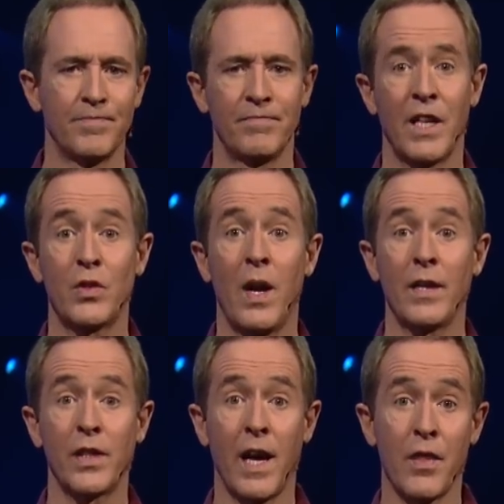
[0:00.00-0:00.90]
That's right,
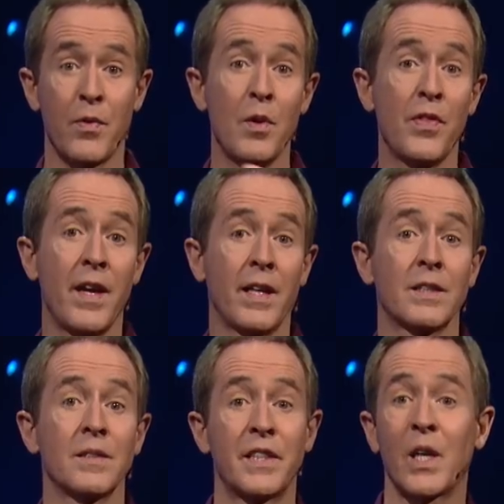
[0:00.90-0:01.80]
you gotta throw
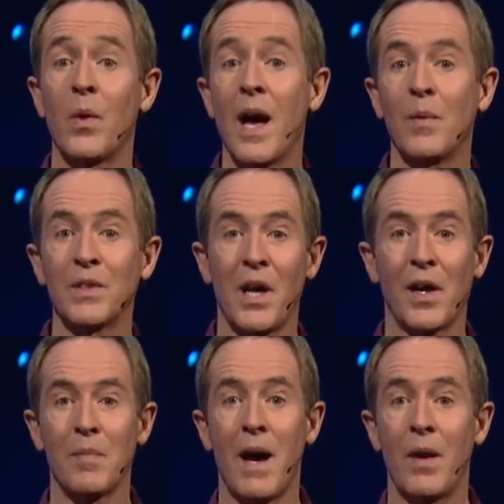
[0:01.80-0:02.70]
things. Stick around and we'll talk
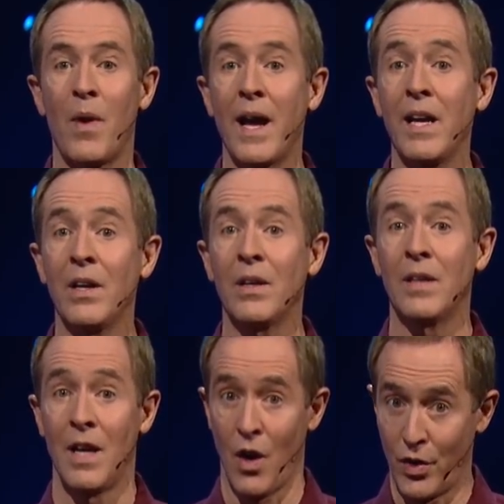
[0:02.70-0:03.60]
about it right here
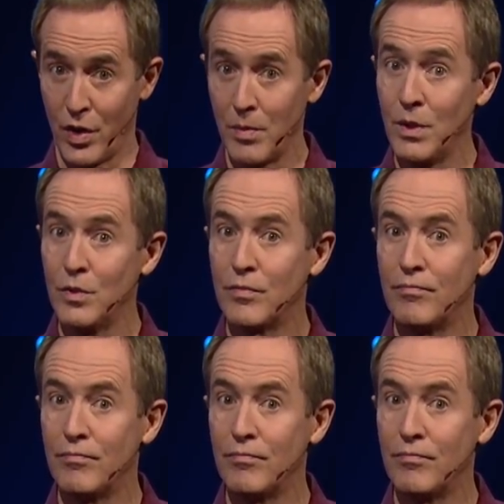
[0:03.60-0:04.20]
on Your Move.